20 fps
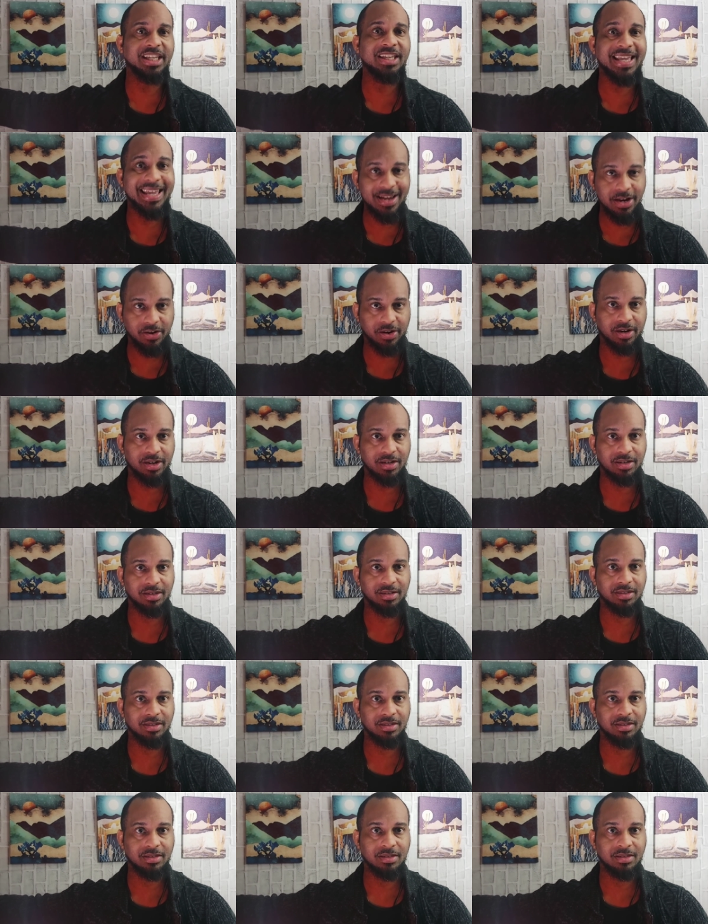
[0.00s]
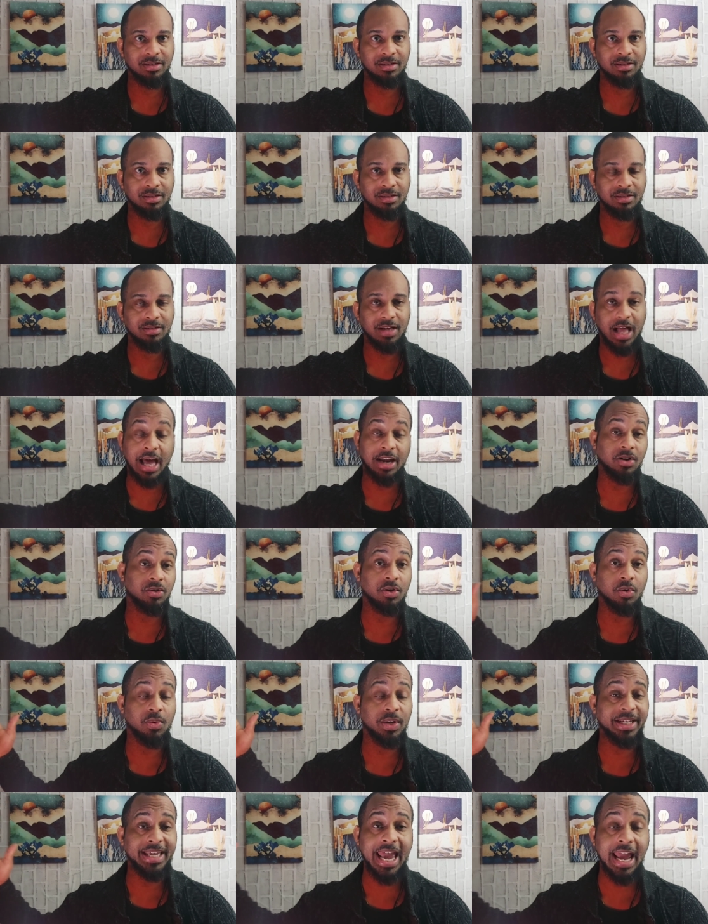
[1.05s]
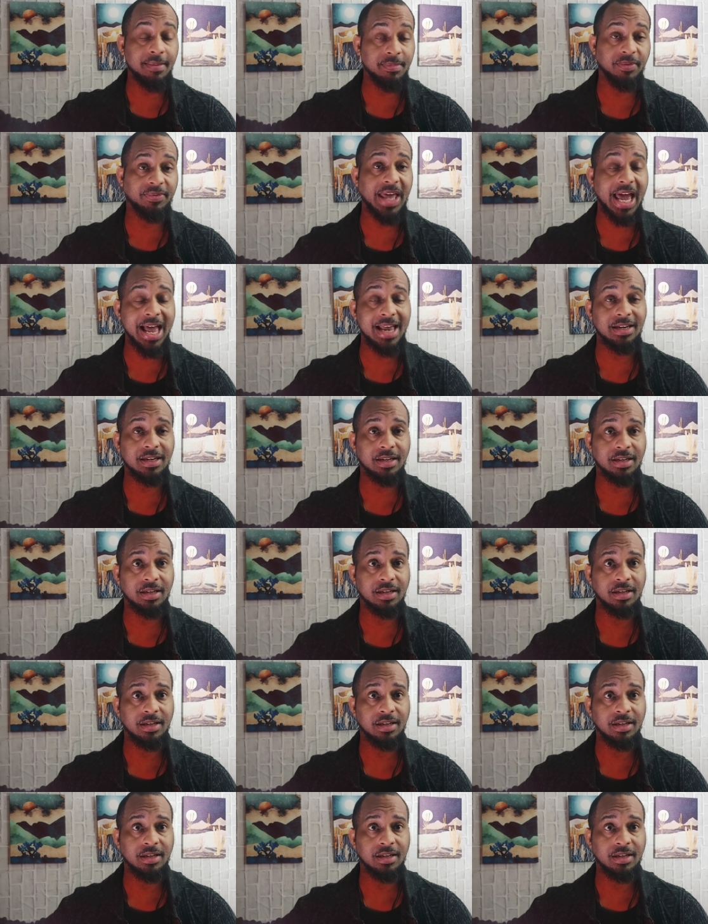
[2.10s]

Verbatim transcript: year. I don't know what came of that.